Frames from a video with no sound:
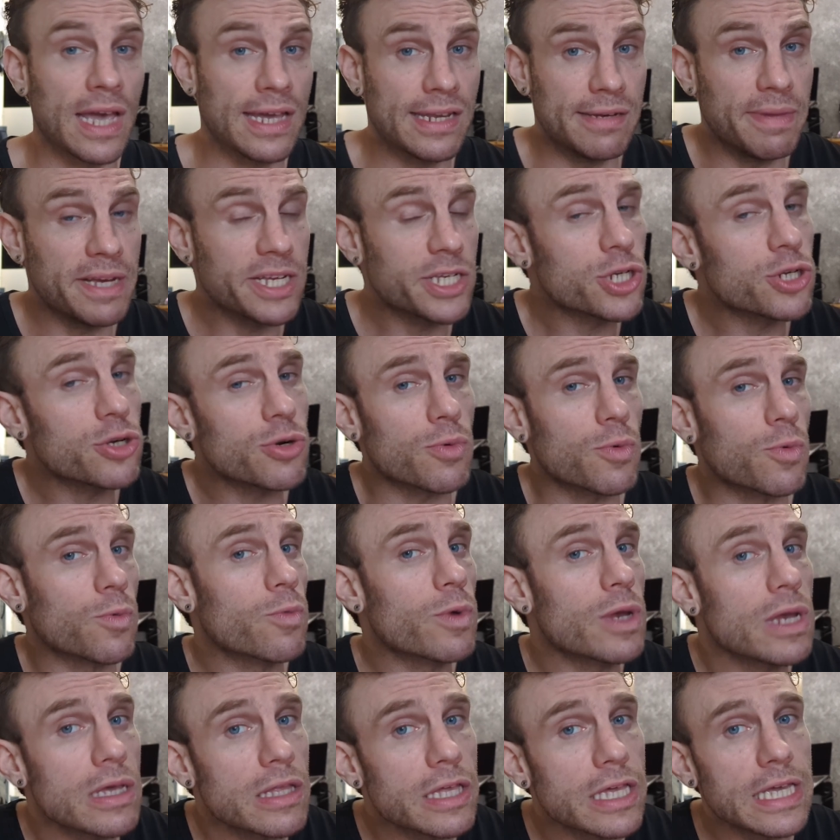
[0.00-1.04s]
it makes it a
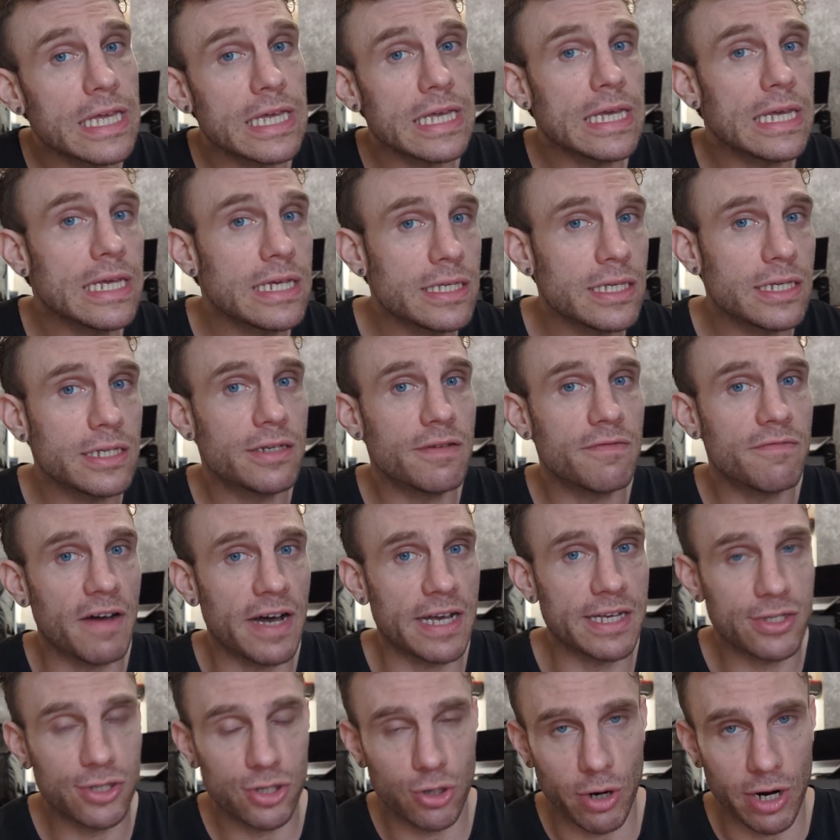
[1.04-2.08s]
really easy
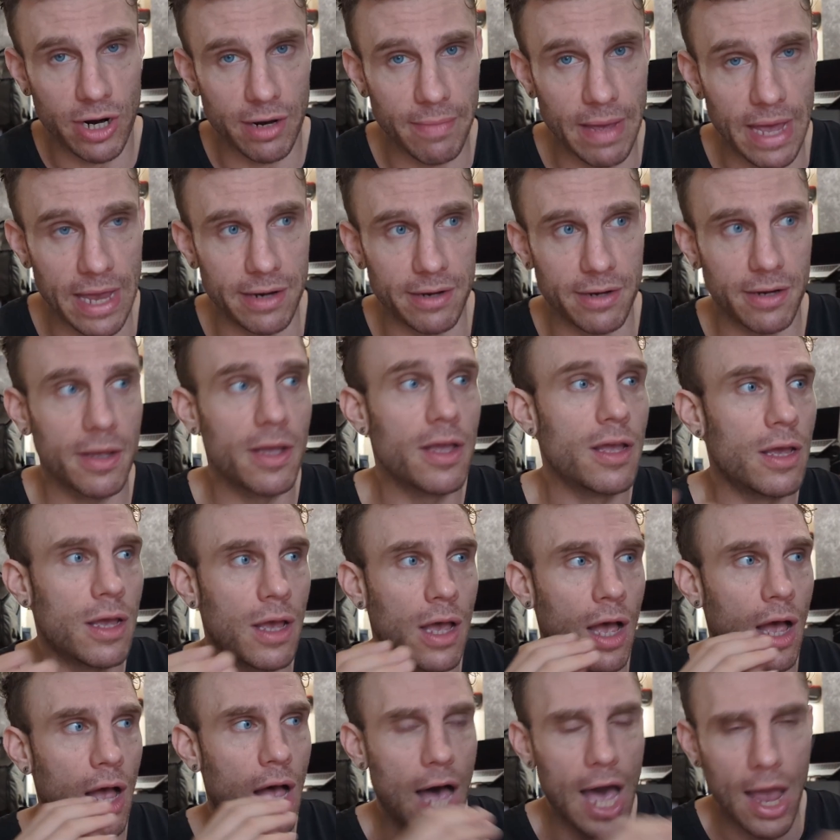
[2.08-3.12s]
device to recommend.
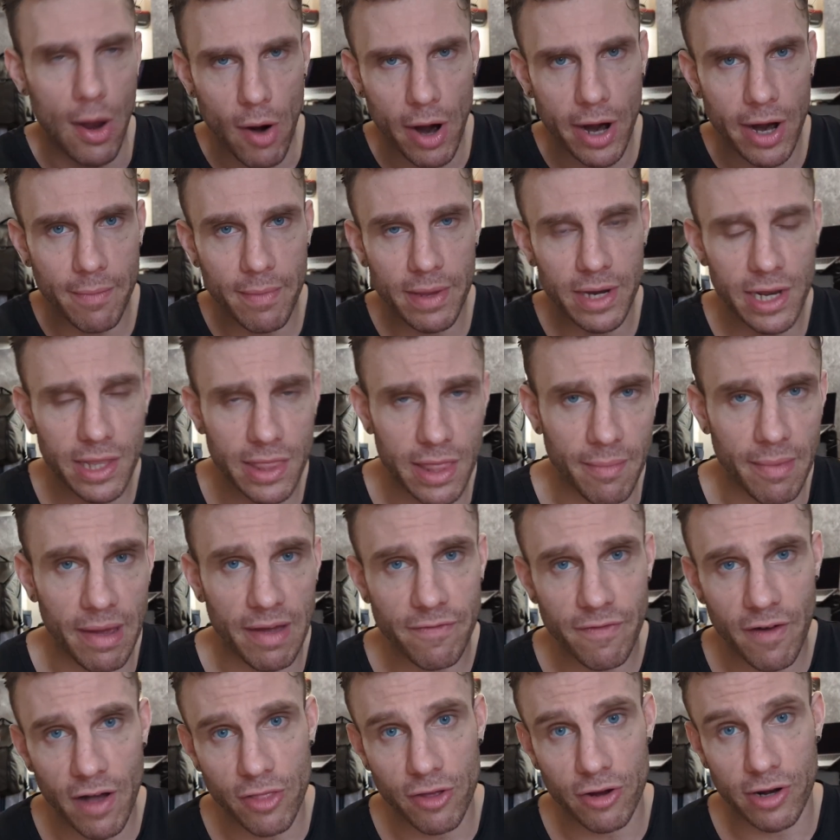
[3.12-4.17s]
I recommended that my
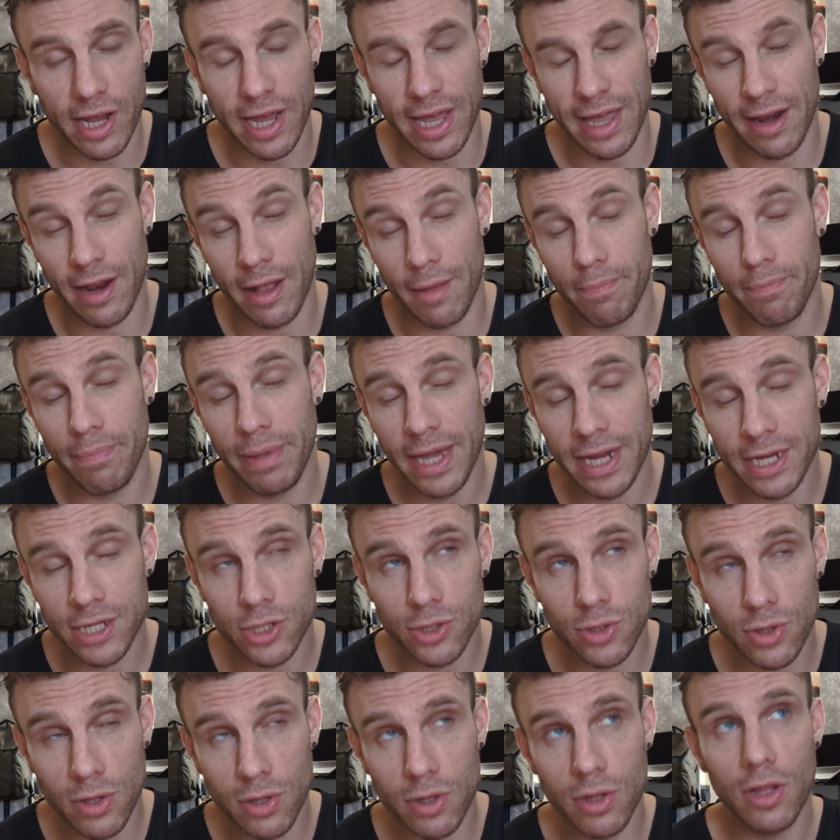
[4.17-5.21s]
father get a
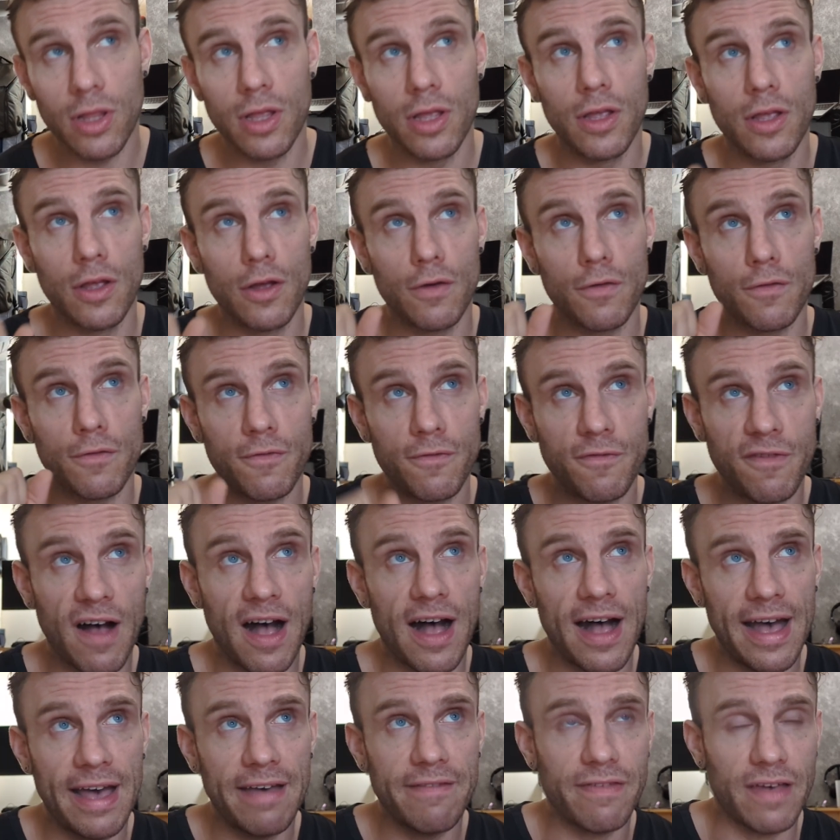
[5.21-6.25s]
Pixel
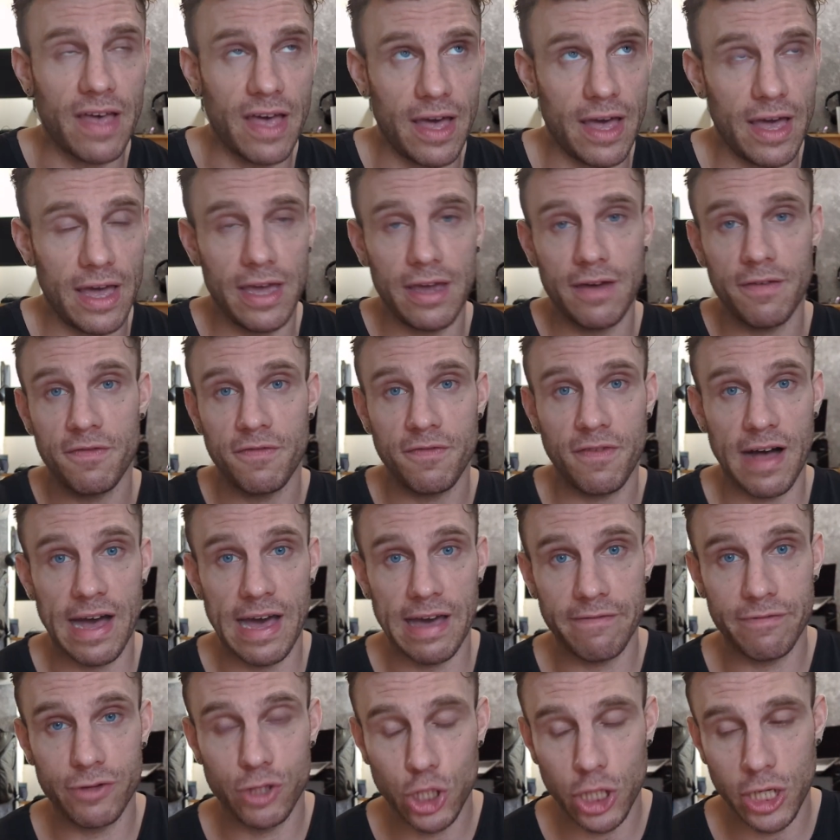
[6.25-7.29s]
5a
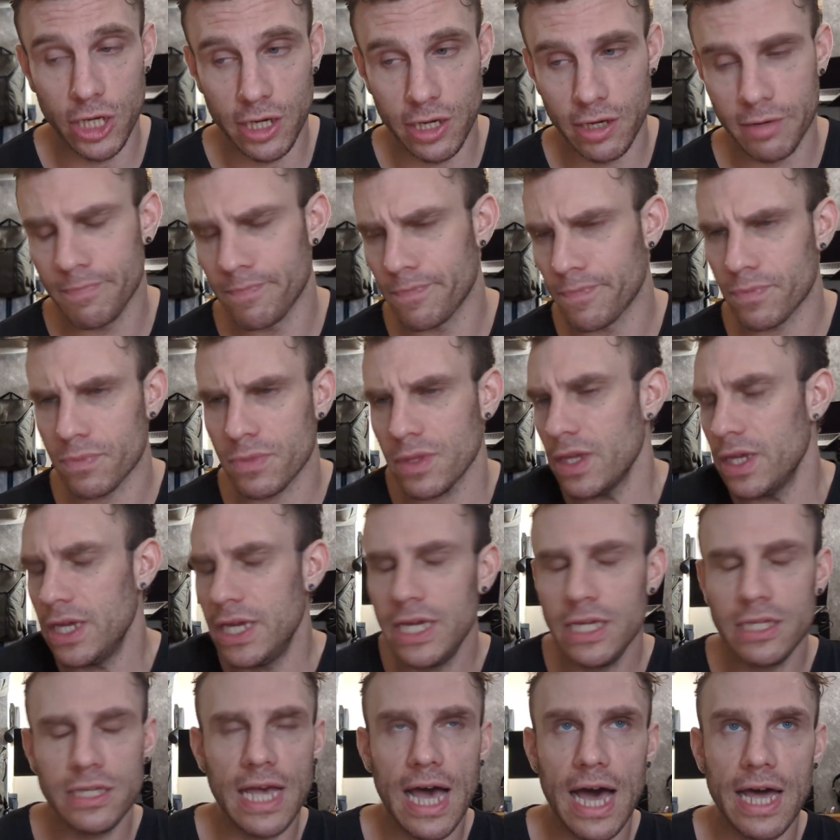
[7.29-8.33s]
5G
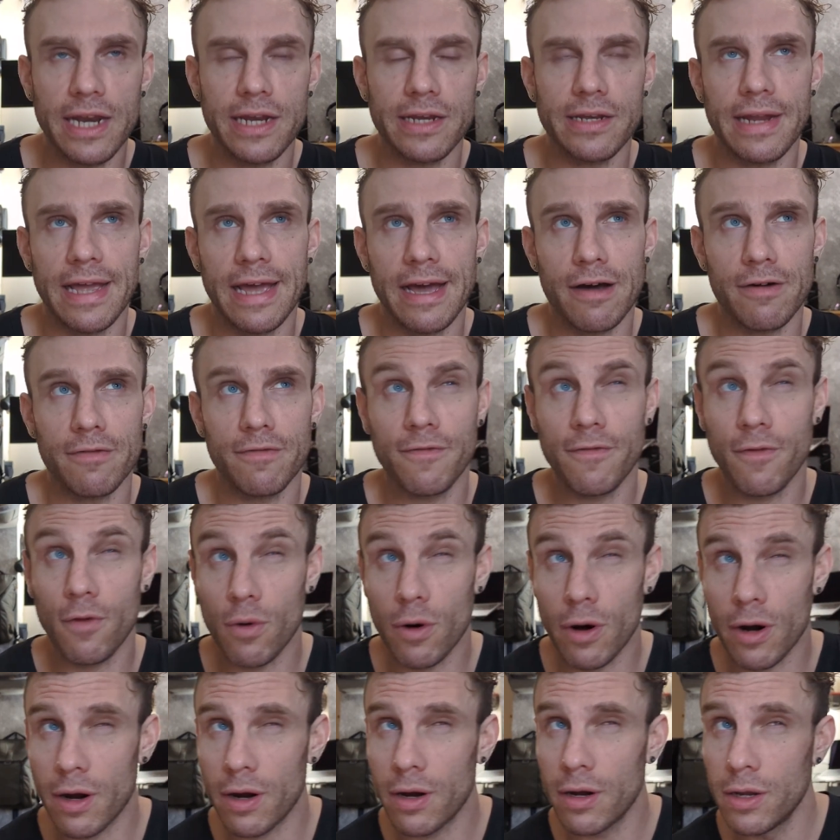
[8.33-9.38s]
He's had it now
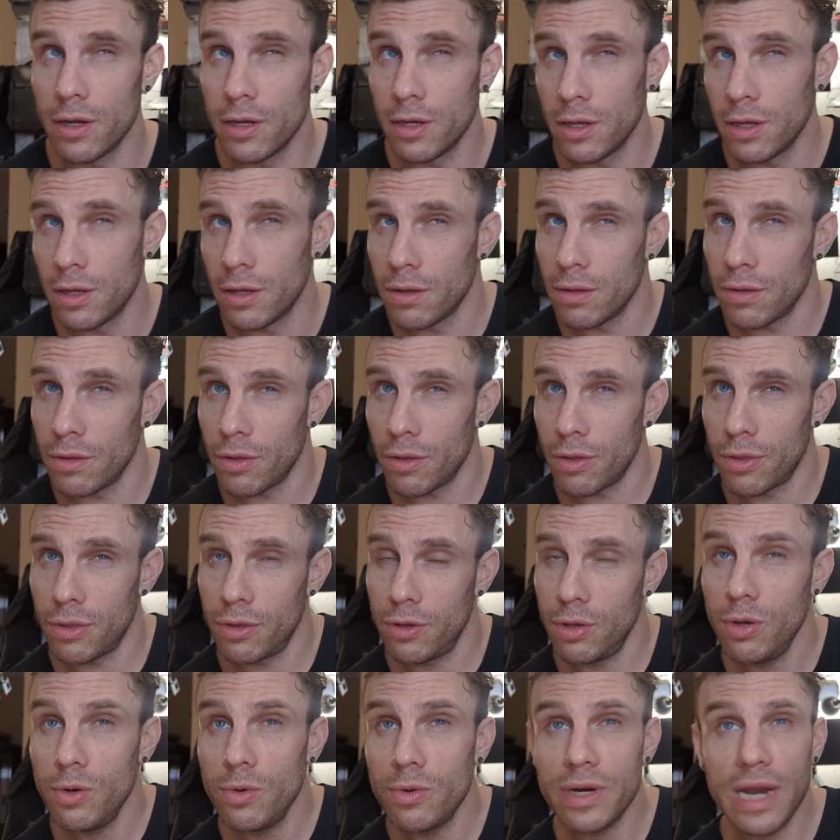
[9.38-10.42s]
for
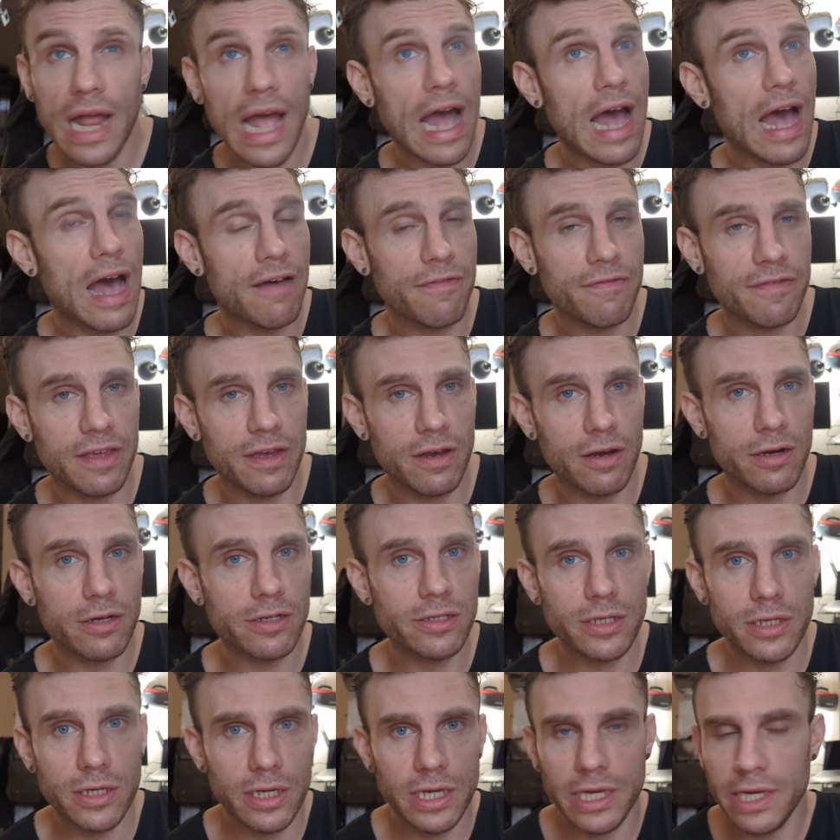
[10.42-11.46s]
two and a half
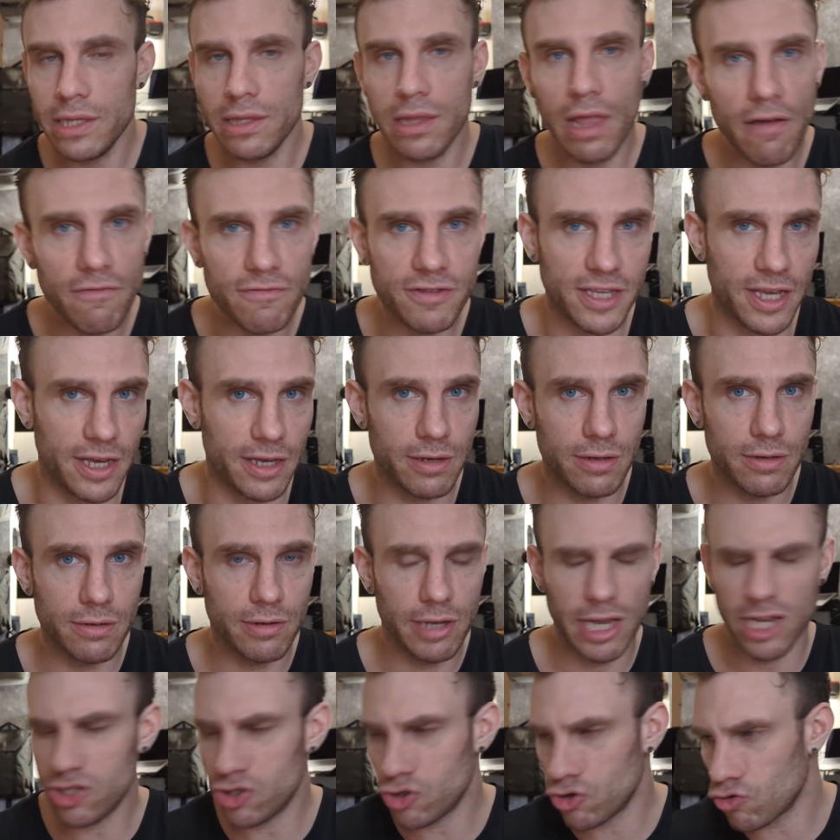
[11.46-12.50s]
years. He loves it.
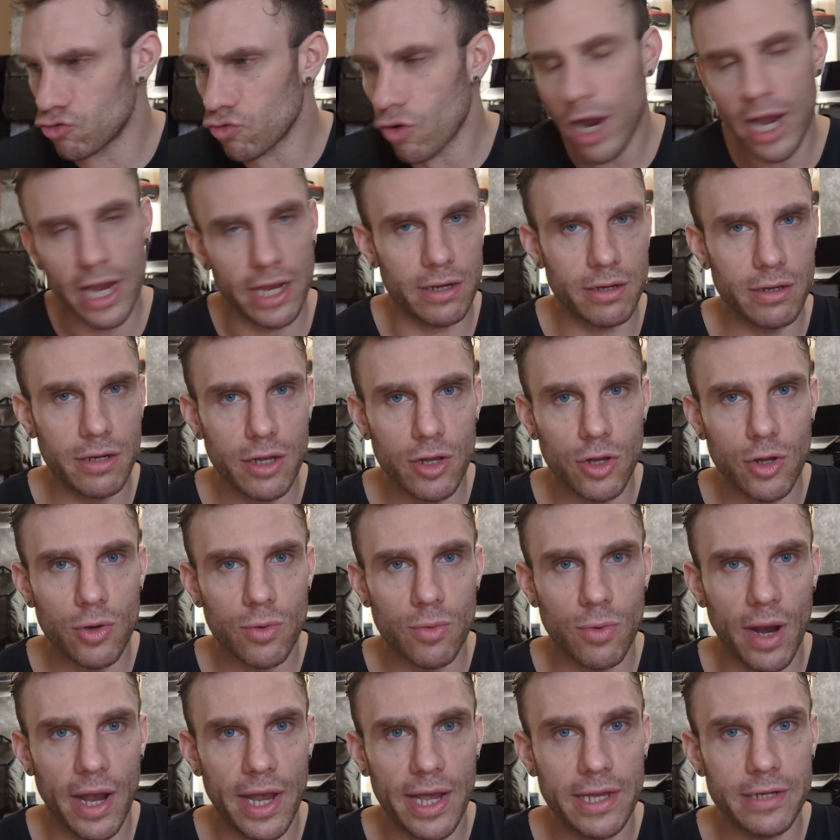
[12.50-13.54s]
It's great,
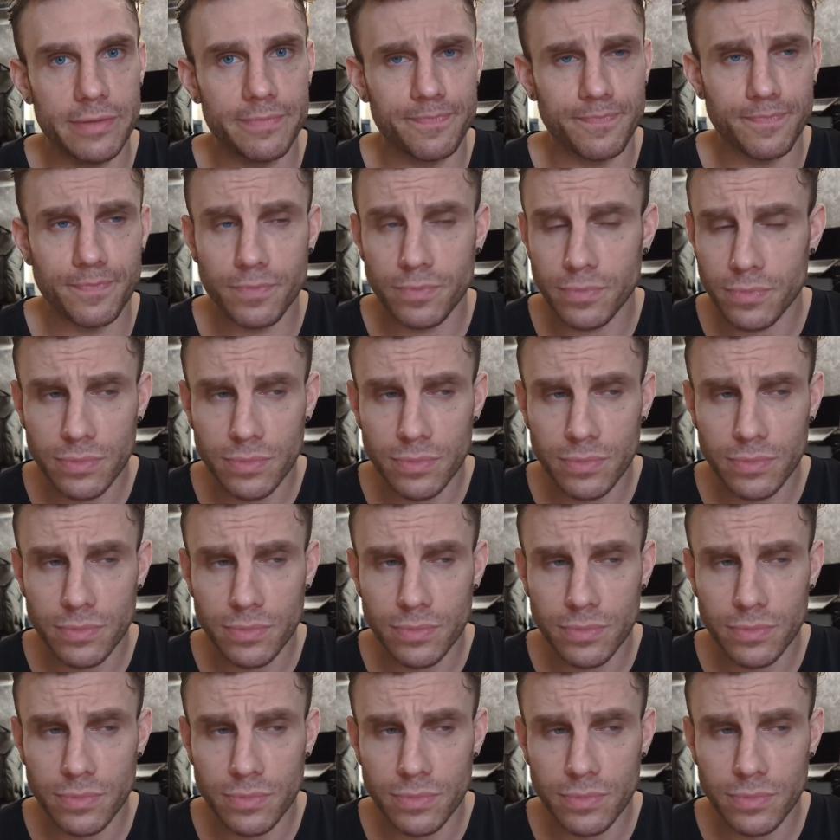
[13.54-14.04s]
right?